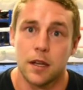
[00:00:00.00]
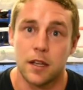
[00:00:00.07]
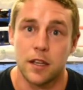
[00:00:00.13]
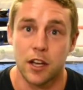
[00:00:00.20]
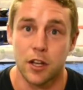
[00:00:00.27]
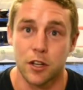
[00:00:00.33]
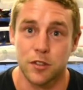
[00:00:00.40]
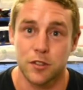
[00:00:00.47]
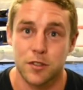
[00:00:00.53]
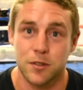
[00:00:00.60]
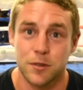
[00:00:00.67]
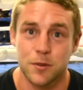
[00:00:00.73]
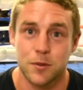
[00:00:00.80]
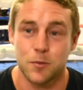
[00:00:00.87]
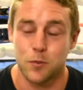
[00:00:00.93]
policy for
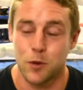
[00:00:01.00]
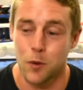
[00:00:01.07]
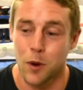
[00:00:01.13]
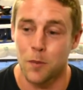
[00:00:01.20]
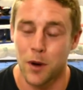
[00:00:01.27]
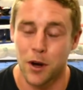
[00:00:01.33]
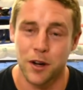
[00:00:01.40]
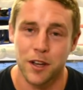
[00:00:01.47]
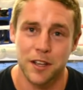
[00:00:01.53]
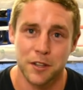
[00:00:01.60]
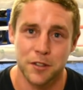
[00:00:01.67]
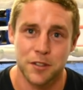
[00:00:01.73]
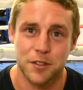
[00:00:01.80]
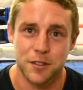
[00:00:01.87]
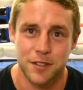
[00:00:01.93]
girls? We want more
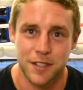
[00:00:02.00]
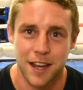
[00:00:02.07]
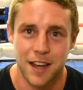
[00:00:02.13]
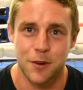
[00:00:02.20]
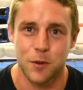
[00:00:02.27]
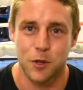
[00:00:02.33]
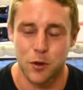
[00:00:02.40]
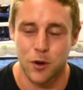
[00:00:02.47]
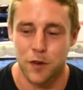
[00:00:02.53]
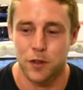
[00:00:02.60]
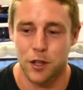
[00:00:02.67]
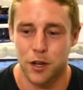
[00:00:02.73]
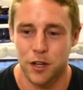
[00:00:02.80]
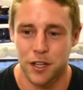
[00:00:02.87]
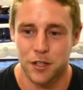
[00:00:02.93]
girls, yeah. We do have a
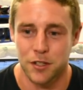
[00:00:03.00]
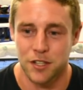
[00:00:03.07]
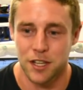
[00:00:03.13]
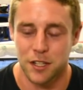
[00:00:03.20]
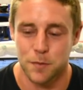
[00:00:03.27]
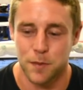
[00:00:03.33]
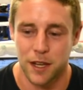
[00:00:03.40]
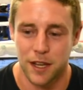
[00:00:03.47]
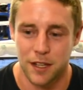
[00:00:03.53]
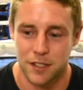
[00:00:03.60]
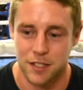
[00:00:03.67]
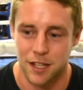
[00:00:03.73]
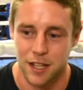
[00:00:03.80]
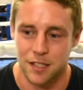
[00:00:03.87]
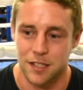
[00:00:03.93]
lot of girls in as beginners
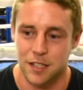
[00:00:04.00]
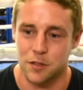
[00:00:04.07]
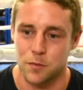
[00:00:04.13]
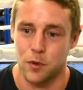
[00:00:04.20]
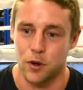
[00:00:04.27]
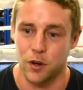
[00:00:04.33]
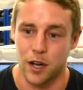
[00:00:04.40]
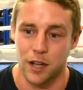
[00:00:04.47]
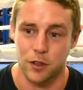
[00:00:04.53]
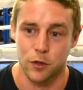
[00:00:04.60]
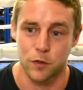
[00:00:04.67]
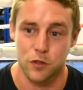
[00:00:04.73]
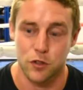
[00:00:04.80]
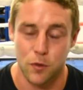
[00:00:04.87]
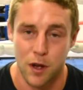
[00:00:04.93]
classes, but I'd
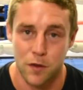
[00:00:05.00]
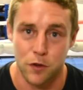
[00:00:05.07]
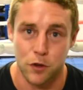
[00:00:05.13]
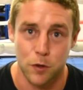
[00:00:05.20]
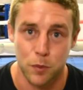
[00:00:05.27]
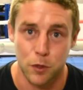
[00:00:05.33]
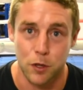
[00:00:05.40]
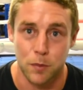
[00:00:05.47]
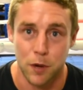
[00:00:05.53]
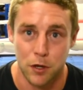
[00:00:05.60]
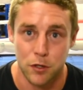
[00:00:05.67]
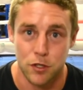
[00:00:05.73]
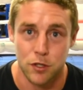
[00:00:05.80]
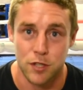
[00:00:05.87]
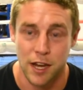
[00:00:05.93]
love to have a couple of
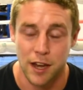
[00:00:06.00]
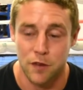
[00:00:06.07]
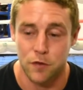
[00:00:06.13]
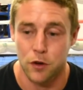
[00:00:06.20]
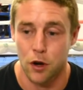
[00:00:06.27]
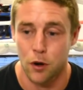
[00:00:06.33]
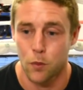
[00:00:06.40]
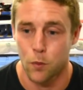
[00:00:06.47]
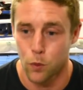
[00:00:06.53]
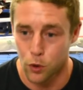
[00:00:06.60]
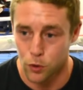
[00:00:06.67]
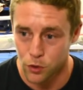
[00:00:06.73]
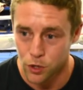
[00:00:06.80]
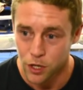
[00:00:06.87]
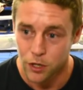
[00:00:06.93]
boxers. I have got
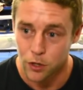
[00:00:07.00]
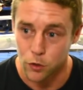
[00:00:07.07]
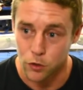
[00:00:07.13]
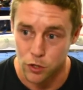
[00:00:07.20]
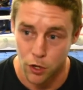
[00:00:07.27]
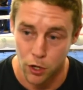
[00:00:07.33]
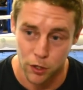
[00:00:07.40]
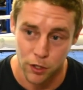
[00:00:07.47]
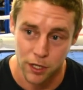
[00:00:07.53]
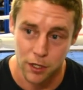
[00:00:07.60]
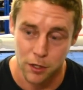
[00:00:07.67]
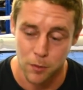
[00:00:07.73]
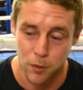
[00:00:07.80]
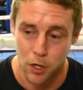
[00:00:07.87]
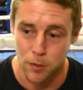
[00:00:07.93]
one who's on holiday at
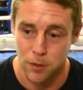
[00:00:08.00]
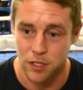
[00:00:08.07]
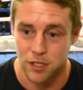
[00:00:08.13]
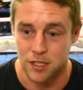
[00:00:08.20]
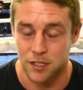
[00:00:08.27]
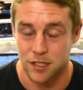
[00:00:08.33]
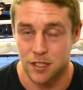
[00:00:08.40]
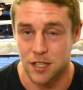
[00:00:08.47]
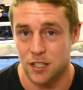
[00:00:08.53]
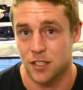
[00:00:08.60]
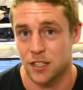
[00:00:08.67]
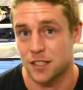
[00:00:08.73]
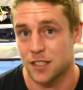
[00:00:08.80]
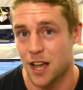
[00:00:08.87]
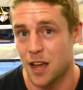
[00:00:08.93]
the moment. She's, she's
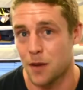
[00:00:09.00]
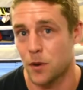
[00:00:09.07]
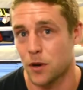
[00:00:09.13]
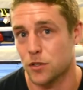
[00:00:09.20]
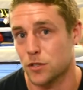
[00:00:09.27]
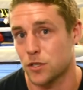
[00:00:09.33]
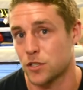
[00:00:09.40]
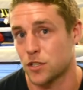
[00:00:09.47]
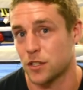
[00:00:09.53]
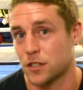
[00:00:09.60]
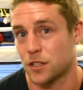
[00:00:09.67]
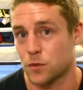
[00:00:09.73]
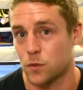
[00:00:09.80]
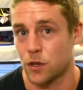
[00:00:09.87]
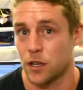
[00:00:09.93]
actually a Thai boxer, and she,
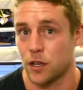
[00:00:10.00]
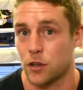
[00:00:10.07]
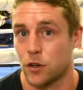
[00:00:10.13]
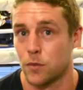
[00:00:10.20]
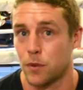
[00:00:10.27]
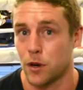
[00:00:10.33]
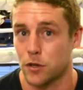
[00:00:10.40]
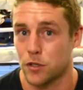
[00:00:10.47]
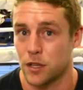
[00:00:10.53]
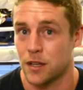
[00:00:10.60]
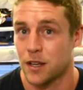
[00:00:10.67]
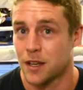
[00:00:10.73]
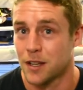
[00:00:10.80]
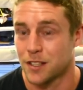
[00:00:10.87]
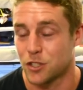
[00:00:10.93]
she's wanting to come boxing.
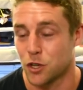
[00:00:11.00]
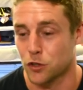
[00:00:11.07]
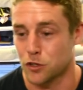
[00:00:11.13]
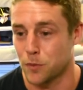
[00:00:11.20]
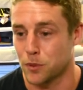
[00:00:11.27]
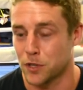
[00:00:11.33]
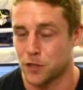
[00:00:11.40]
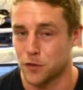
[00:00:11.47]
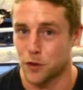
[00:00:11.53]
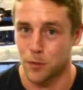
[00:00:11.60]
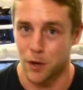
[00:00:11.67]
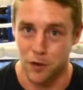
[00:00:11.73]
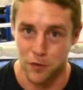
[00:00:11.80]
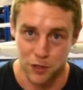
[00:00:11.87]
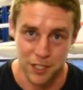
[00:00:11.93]
She also plays
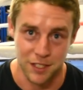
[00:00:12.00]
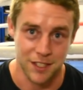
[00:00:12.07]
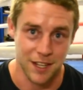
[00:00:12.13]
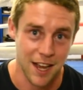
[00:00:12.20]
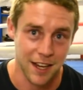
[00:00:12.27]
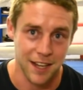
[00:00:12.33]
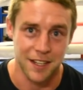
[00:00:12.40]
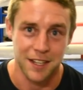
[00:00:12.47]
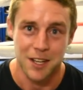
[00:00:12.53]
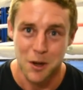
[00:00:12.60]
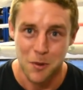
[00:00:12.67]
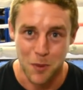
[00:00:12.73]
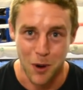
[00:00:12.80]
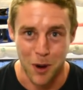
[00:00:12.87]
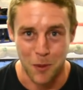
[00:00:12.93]
football for Leeds United,
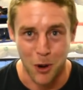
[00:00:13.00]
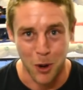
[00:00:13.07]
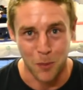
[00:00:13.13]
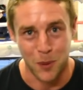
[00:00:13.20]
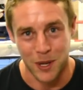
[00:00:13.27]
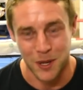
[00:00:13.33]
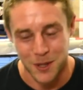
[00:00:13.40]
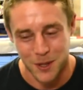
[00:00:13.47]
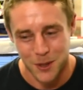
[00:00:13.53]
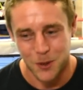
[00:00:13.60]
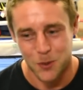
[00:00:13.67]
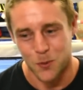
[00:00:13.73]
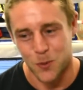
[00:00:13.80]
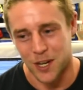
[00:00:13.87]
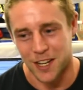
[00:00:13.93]
but I'm hoping okay.
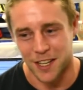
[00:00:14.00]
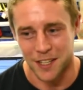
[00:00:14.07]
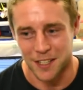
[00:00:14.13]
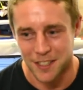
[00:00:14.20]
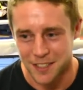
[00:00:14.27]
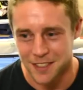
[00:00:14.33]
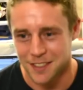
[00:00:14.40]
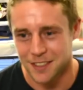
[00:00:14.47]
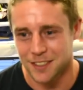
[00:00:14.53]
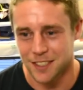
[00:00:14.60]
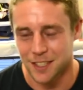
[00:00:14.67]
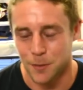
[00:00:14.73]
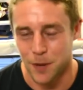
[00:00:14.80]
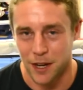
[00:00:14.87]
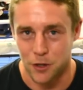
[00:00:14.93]
we can,
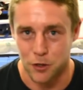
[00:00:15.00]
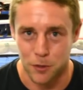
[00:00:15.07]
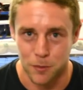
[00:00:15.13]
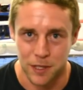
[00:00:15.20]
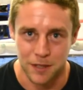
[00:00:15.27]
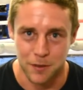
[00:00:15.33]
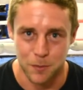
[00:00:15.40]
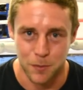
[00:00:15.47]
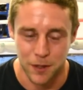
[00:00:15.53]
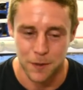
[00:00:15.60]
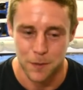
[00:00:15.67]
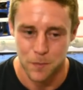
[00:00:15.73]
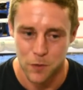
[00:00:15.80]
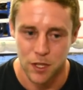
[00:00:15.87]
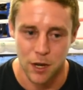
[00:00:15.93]
she might come in. But
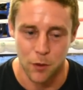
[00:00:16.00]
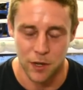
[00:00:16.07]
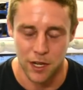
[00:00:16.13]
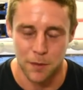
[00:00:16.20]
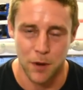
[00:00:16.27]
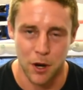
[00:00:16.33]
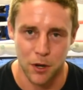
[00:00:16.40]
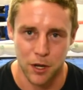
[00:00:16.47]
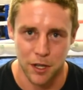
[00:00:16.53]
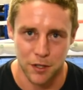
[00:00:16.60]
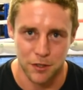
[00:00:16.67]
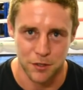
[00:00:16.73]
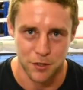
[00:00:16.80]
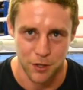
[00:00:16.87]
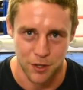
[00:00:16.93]
yeah, we need more
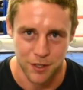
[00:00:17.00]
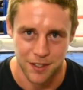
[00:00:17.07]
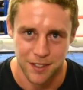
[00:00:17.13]
girls, so